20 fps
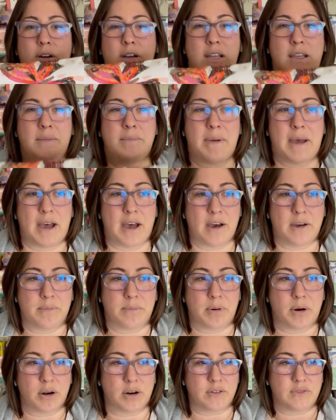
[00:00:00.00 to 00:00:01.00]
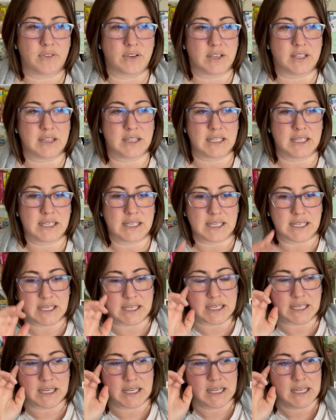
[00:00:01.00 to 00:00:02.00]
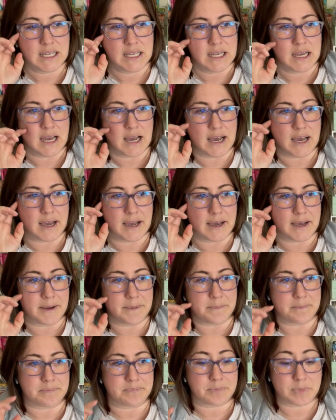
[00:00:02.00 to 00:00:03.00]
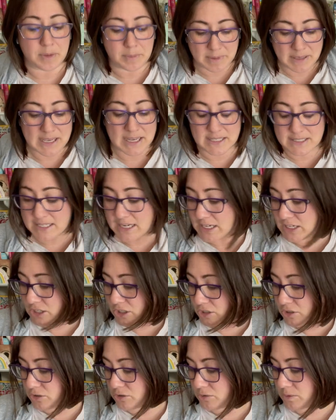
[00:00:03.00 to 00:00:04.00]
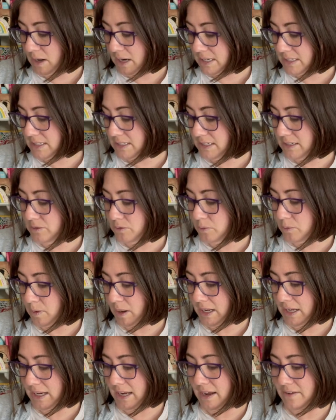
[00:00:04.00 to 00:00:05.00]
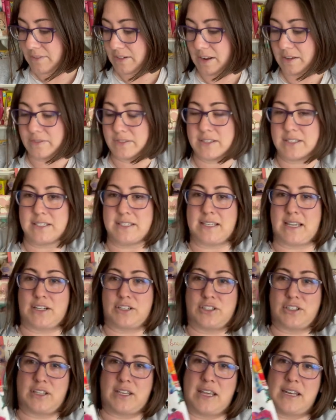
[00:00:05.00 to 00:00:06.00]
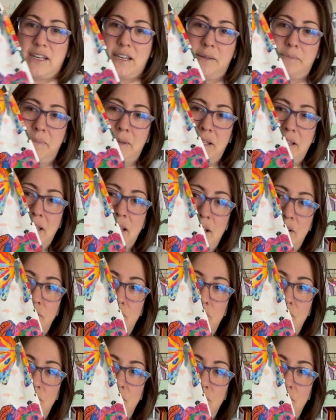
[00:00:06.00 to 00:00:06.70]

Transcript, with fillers: about perfectly um, because I knew I didn't quite have enough. This is actually ended up being the extra